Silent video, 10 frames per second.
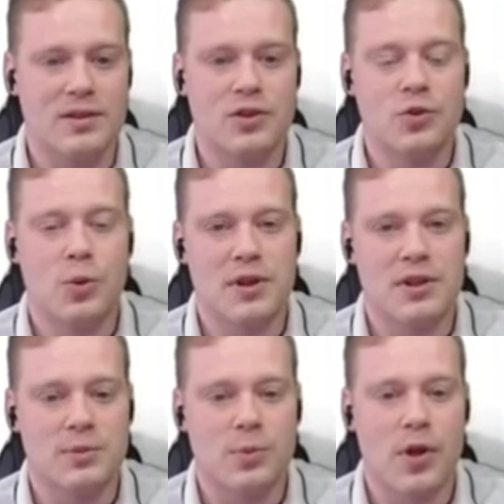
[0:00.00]

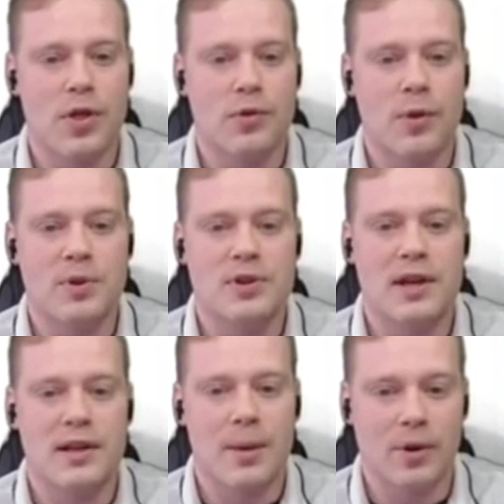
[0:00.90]
26.3%
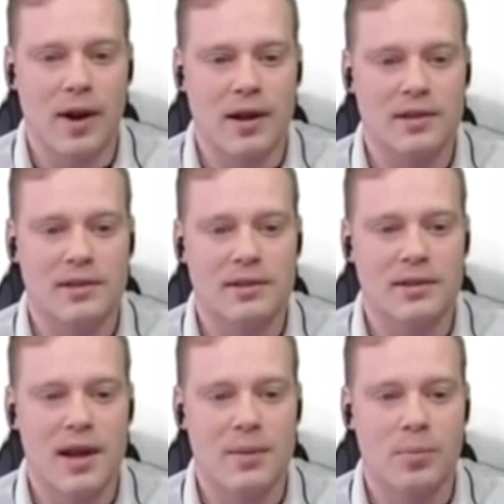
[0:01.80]
Democrats and
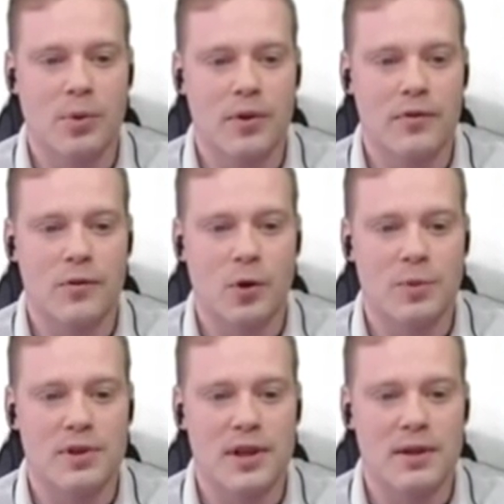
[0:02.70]

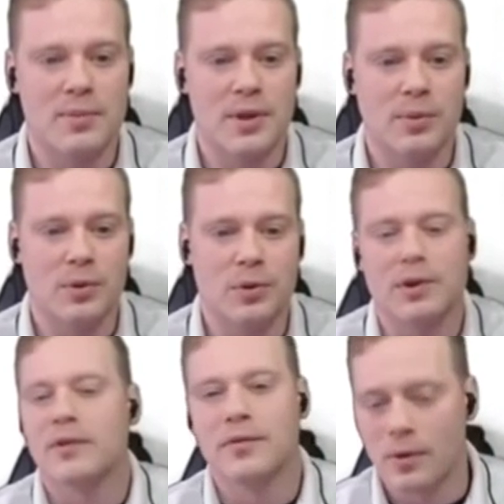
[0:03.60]
10.4% people who
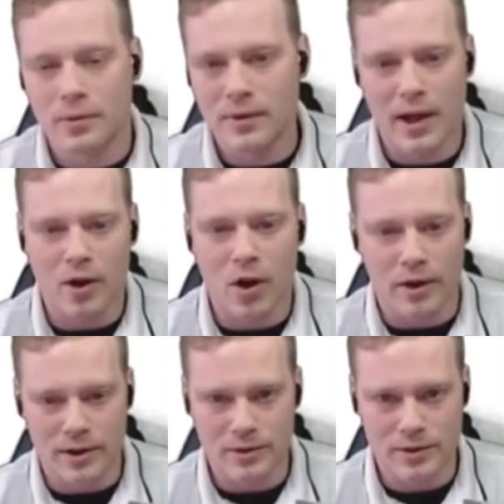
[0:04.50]
didn't vote at all
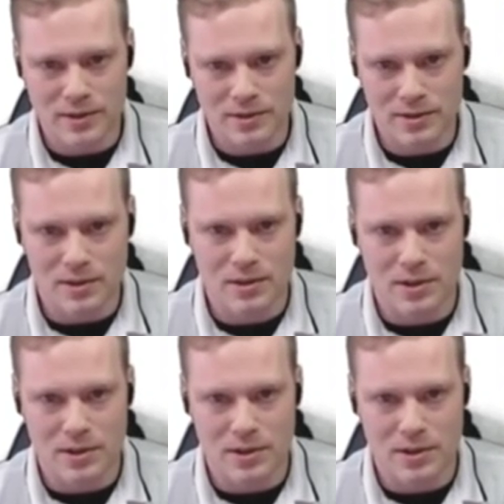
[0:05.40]
in 2016.